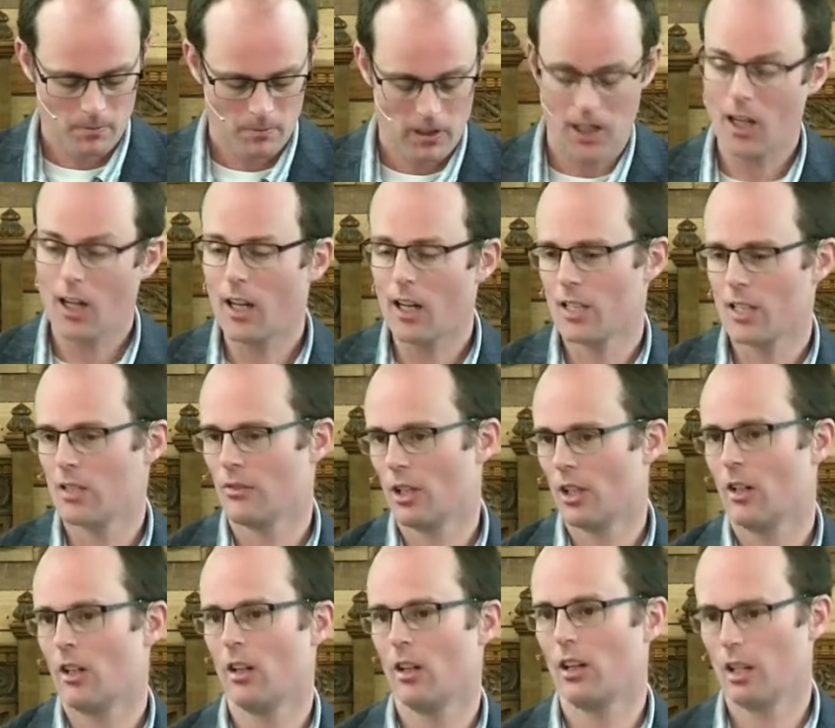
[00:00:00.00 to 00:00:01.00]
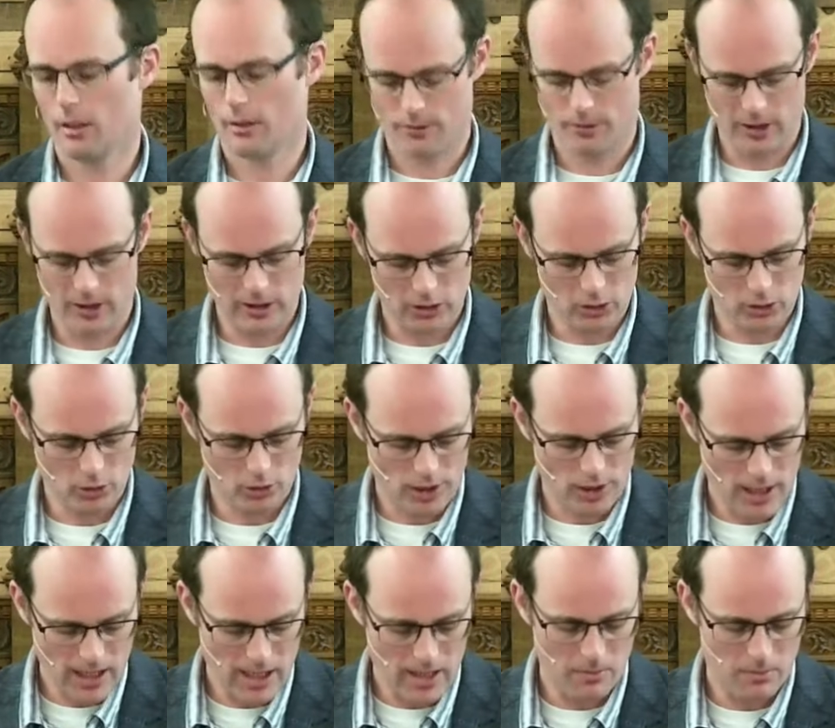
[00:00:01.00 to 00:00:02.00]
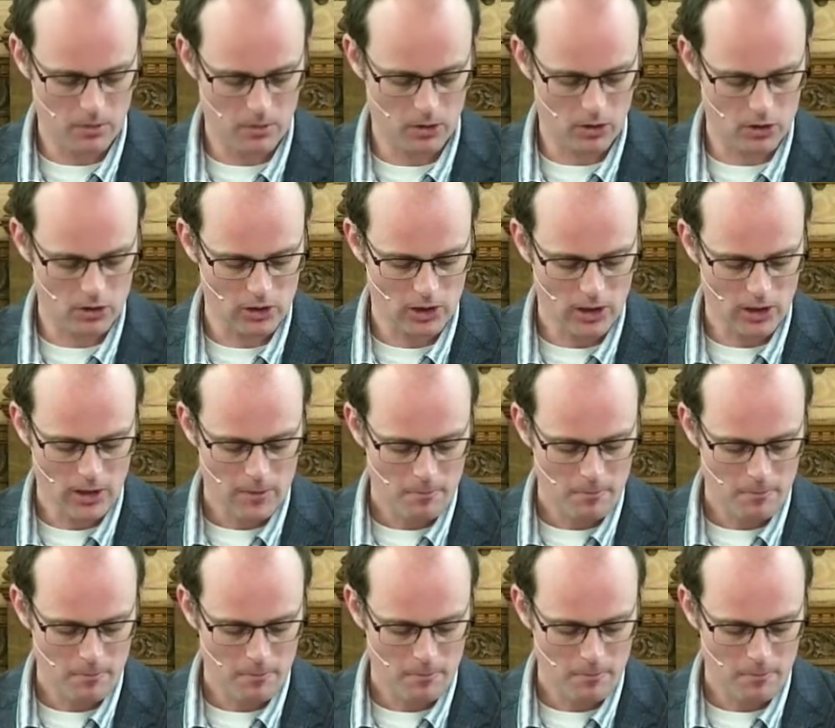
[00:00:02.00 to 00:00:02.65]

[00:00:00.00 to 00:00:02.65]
the eyes of our heart fixed on Him, because